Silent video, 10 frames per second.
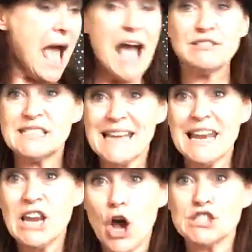I've
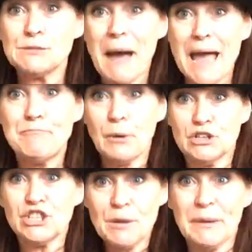still lost my
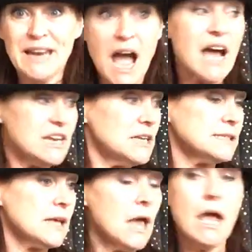bunch of
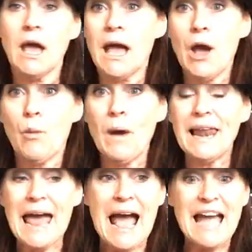bananas.
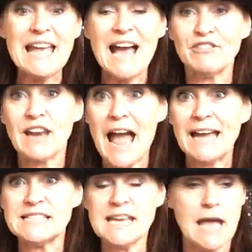Well, I have an
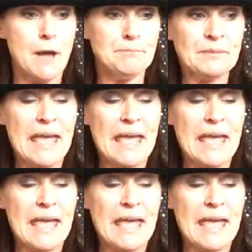idea.